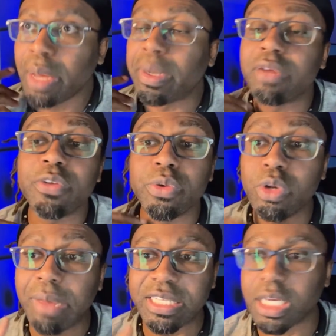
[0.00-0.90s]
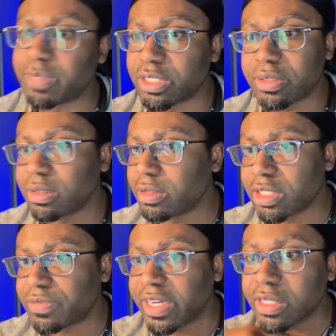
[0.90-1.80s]
But if you do mess up,
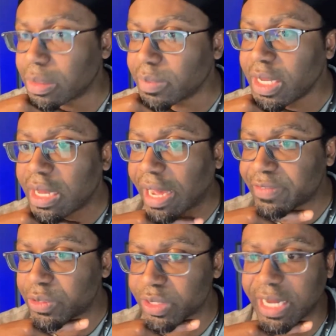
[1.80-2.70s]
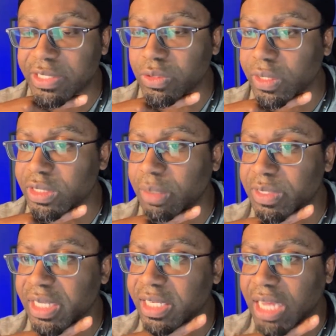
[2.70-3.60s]
just fix them. I've told you guys stories on
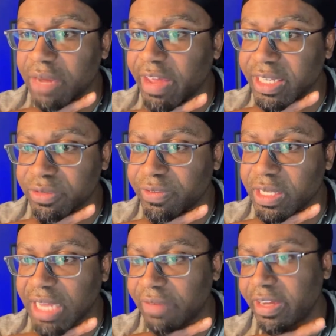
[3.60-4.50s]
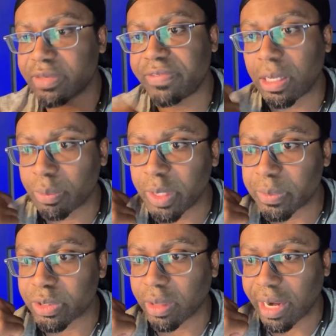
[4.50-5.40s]
mistakes I've had to fix. I've had to follow
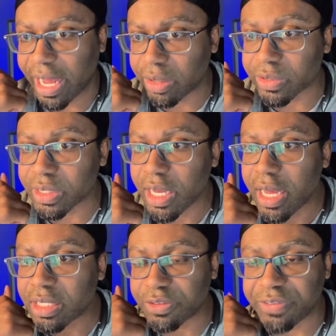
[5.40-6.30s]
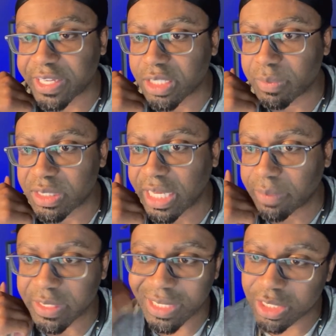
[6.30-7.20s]
people to their house to fix the mistake
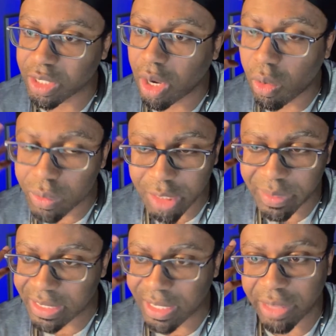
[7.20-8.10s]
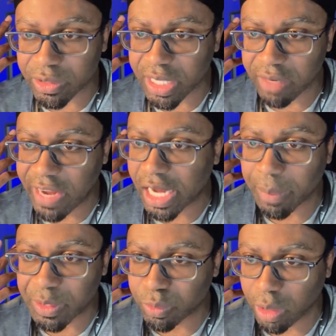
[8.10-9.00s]
because that's the only place the other set of
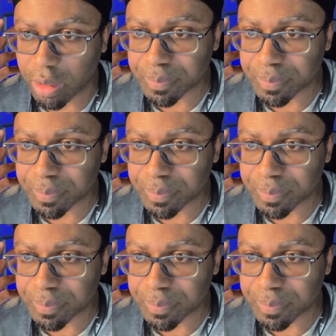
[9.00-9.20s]
documents were.